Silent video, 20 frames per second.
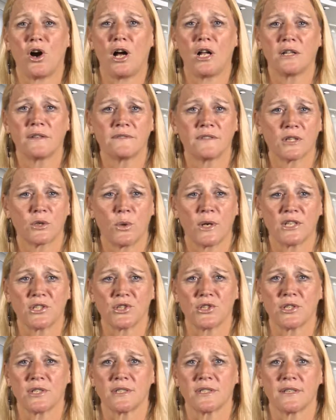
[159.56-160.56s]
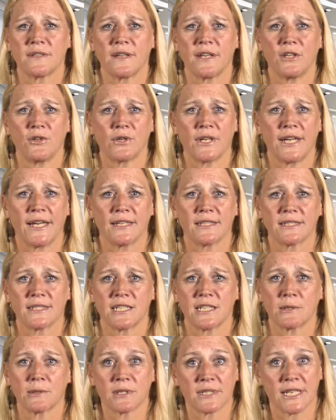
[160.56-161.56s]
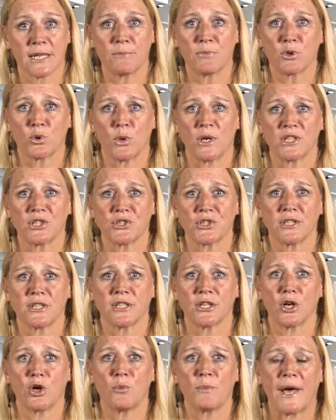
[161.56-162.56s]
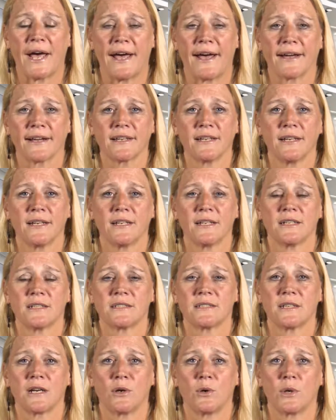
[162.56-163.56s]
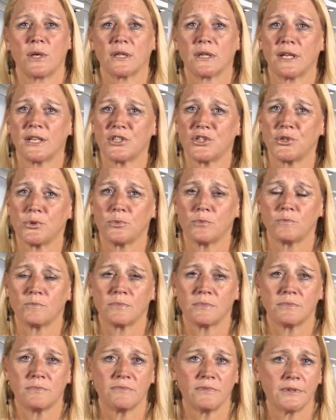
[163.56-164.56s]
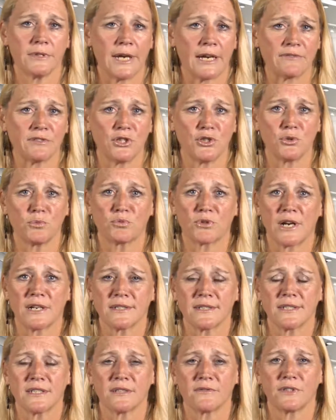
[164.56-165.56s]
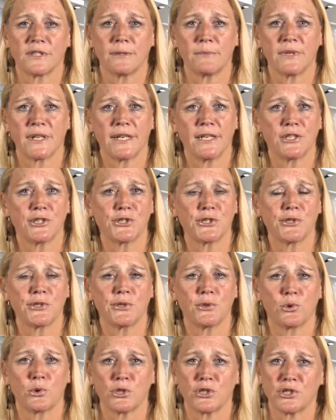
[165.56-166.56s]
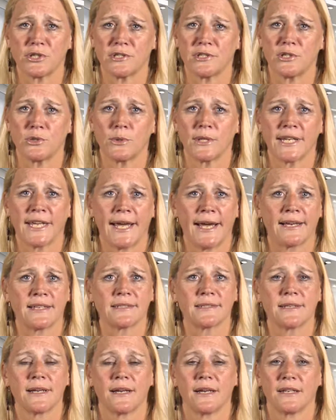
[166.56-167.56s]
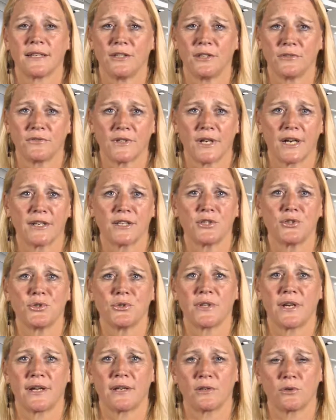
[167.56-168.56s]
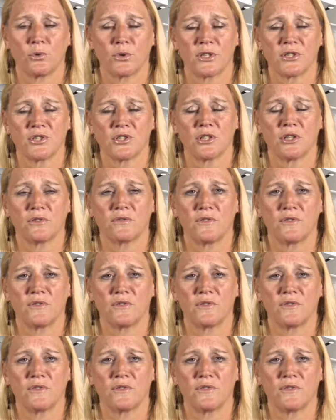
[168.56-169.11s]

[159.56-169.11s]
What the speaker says: all of the questions and that you can't skip a question and go back. So unless you have to do process of elimination or just do a guess, you've got to do that in order to go